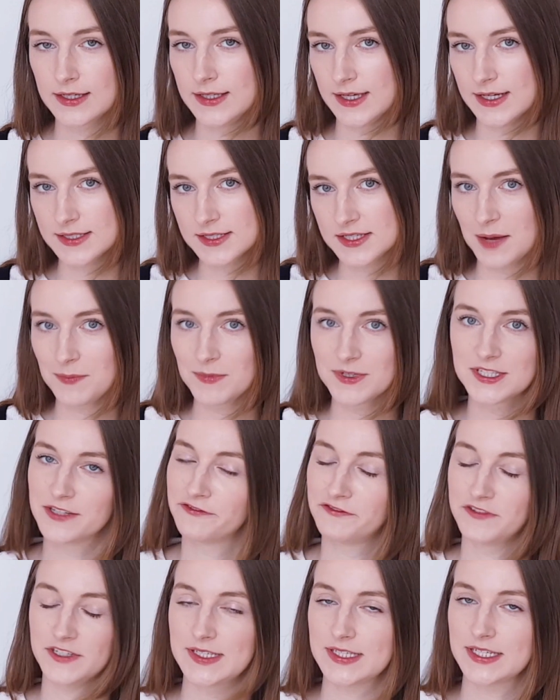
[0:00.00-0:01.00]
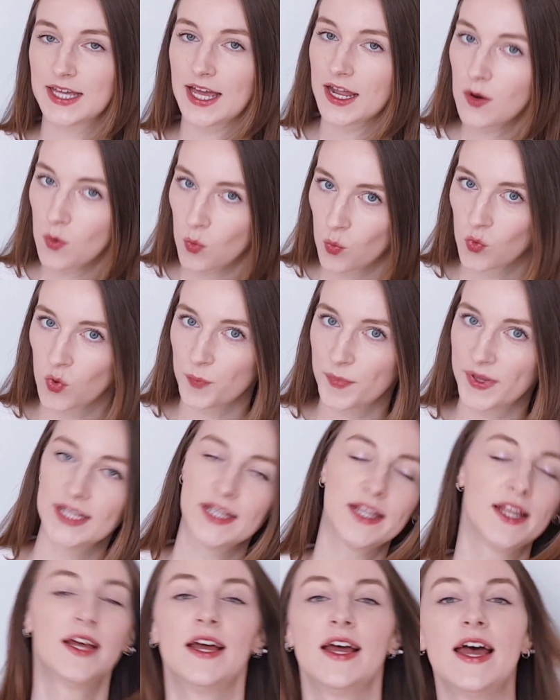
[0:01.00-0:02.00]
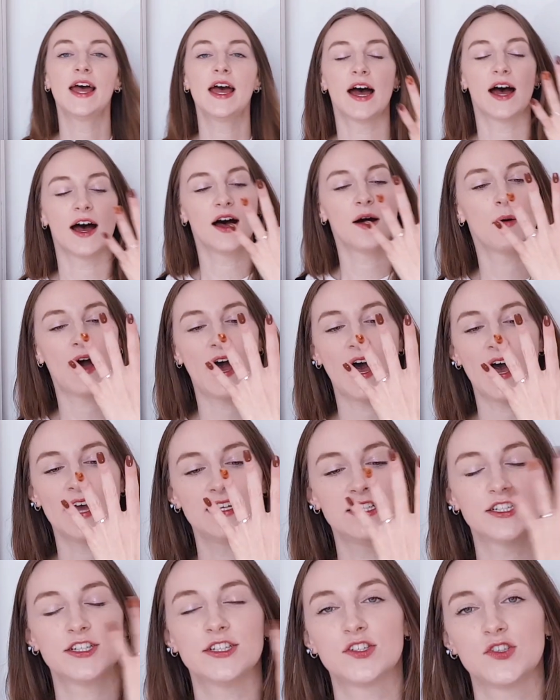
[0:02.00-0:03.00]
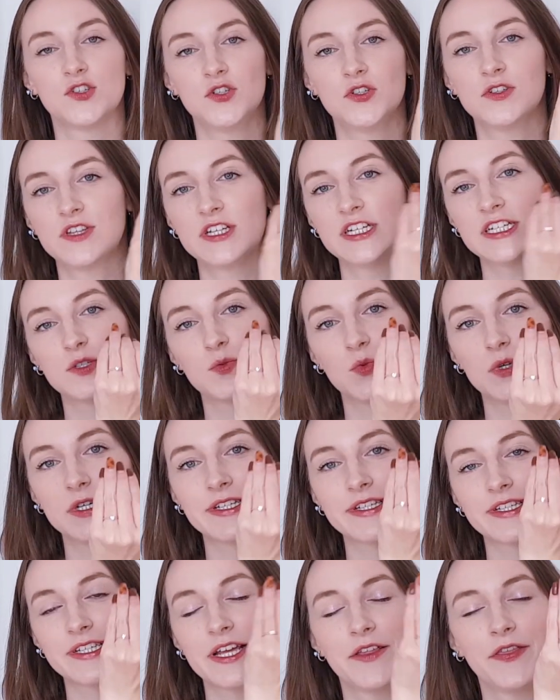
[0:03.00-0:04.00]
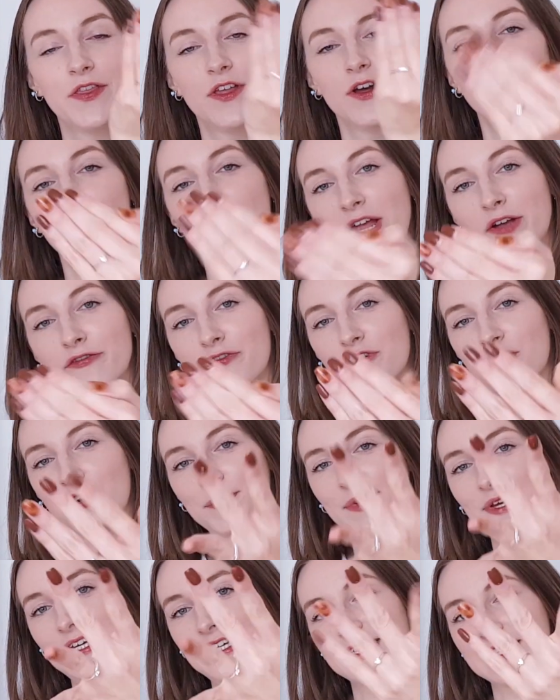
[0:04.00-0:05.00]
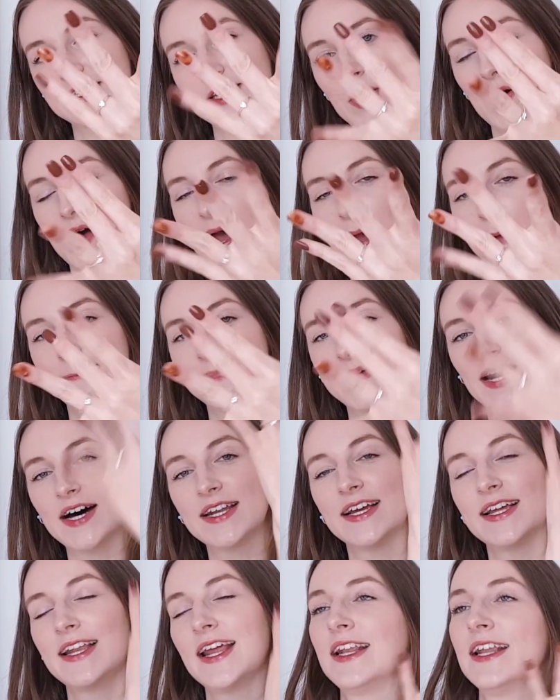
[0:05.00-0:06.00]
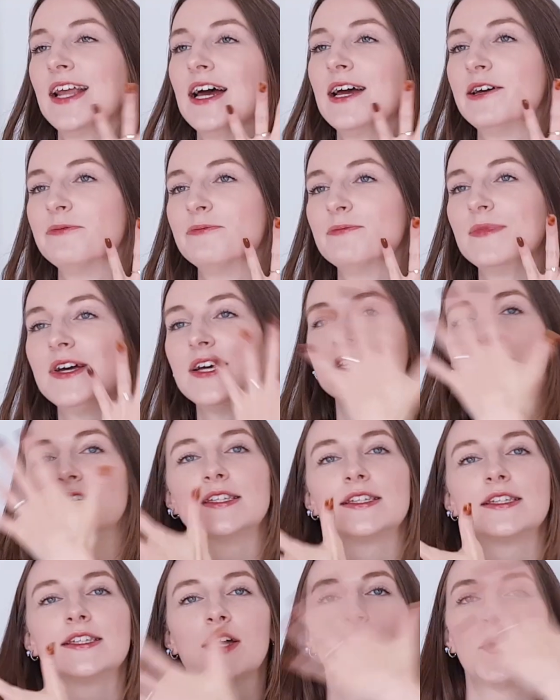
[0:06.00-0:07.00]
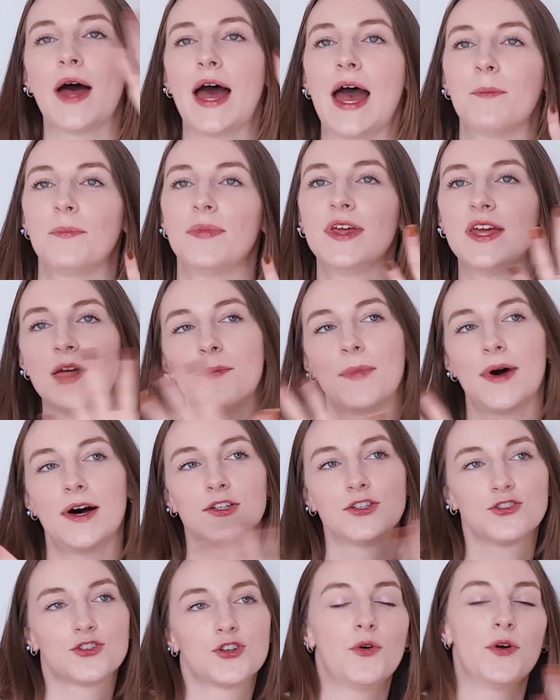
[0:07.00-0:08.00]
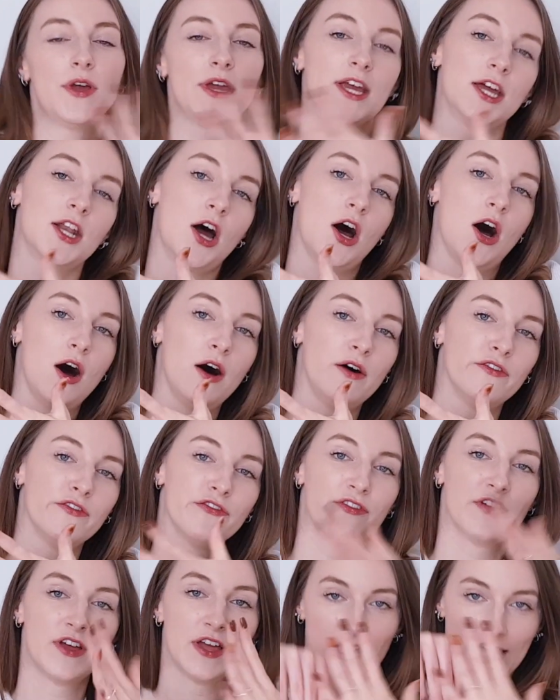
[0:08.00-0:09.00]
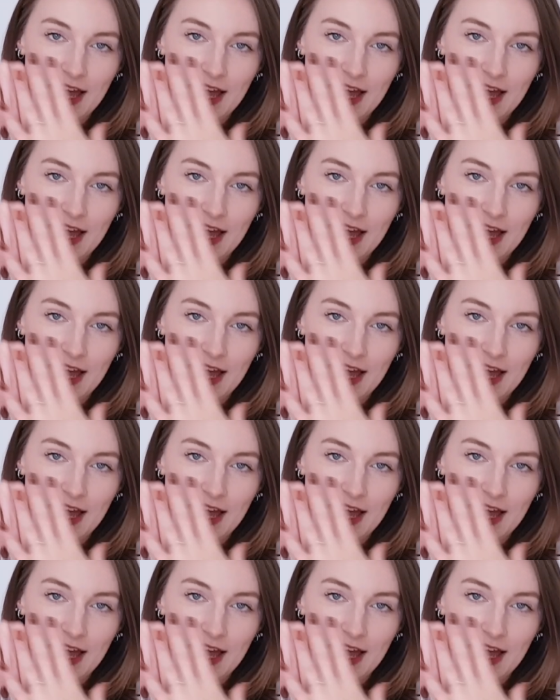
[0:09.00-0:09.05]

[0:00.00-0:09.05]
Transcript: yes, I'm a sophisticated woman, I just knew this was the ring for me. So I bought it and I'm so happy about showing it off.